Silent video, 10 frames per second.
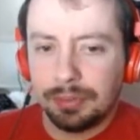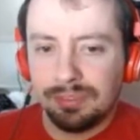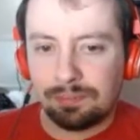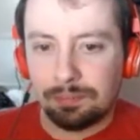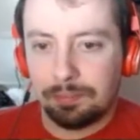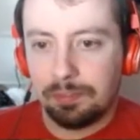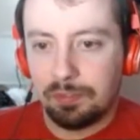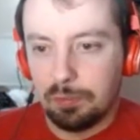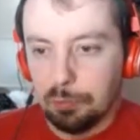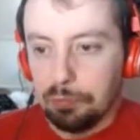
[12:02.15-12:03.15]

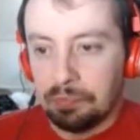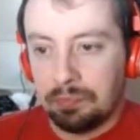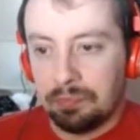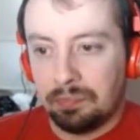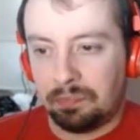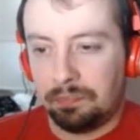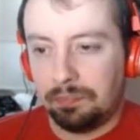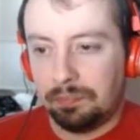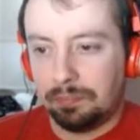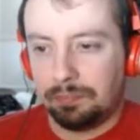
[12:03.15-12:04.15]

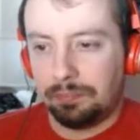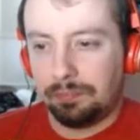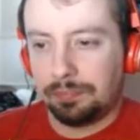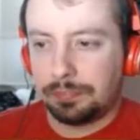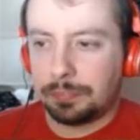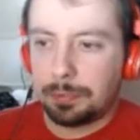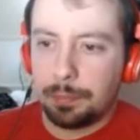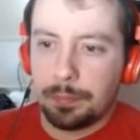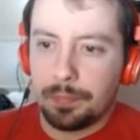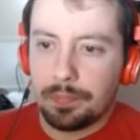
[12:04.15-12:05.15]

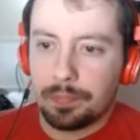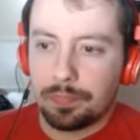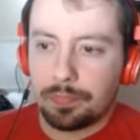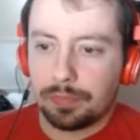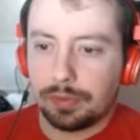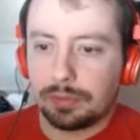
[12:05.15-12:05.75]
No one is speaking in this clip.